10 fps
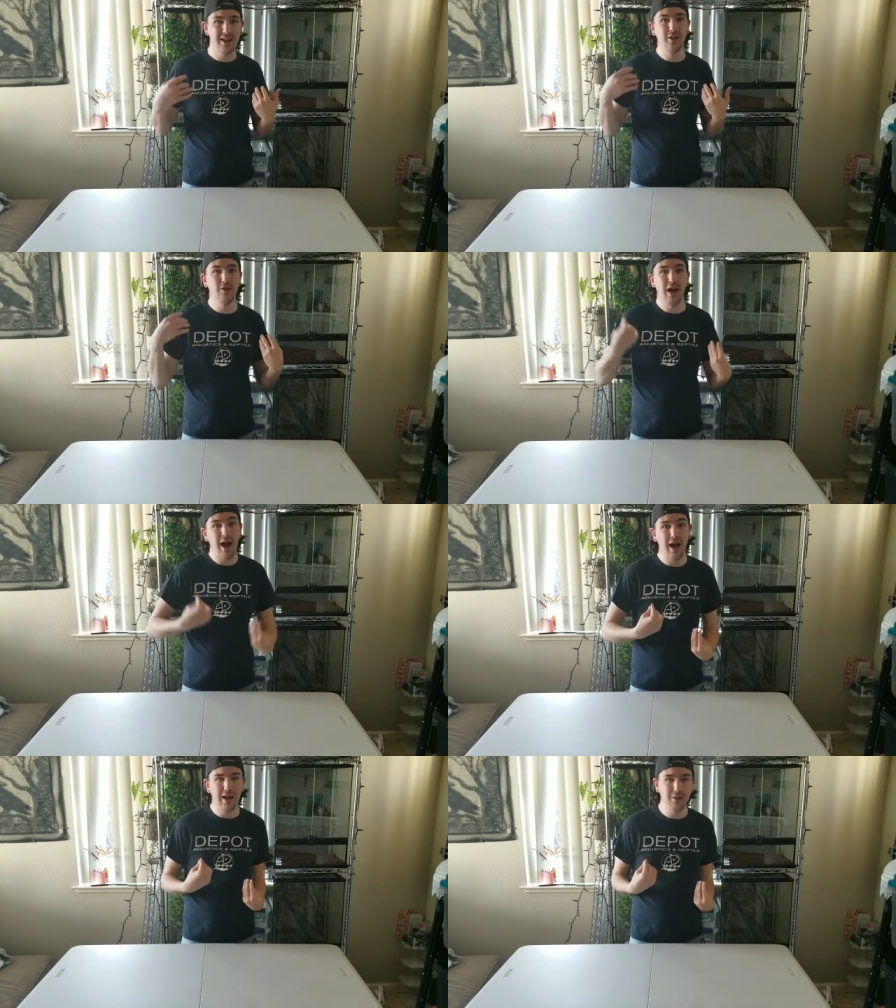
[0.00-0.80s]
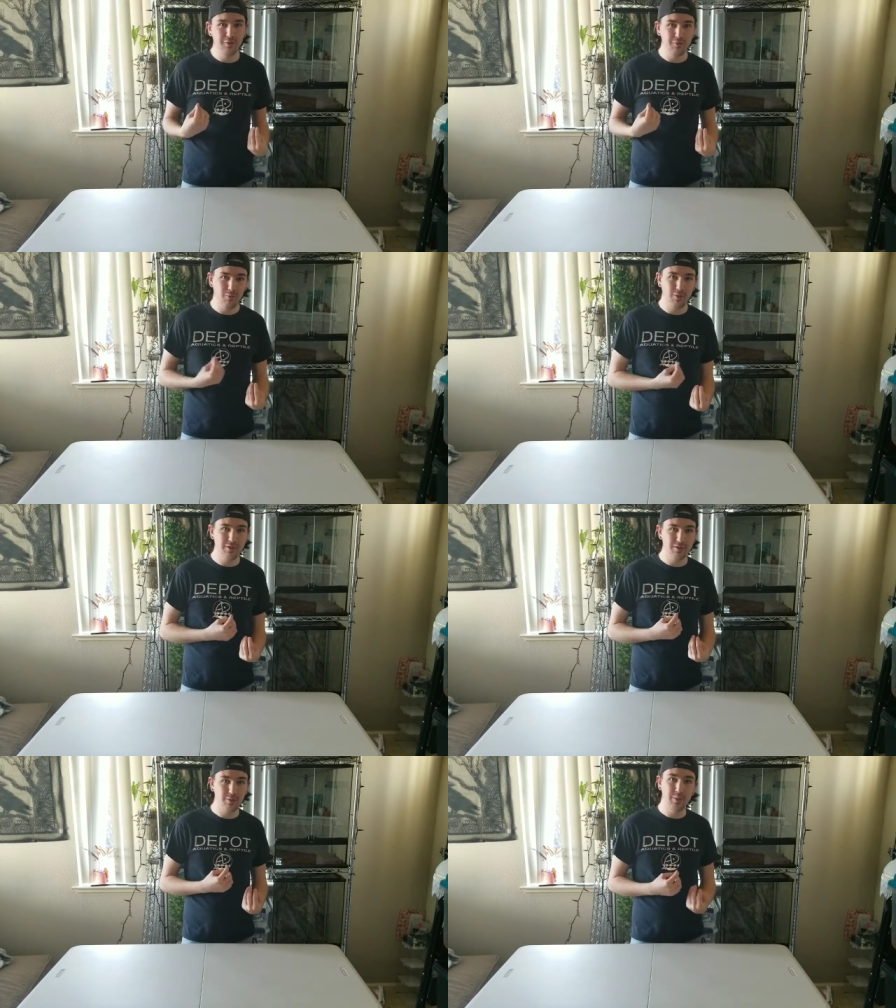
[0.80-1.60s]
I know I look forward
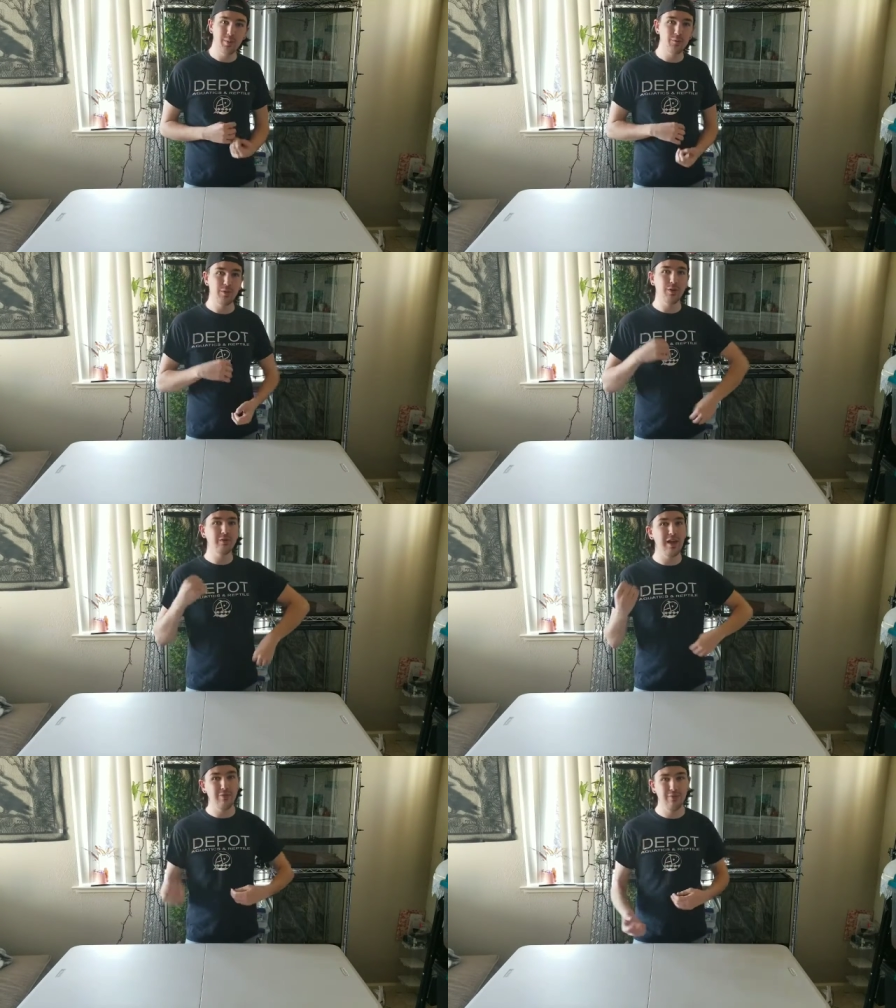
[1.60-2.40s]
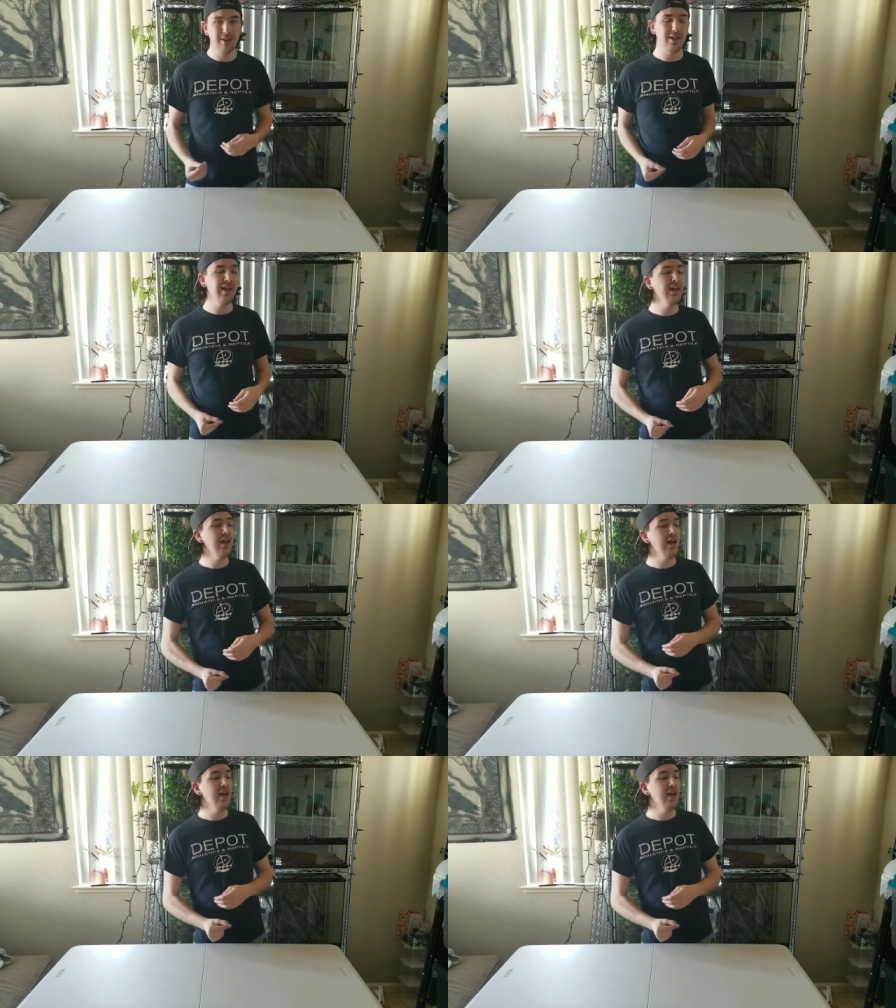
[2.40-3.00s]
to certain people's videos every day,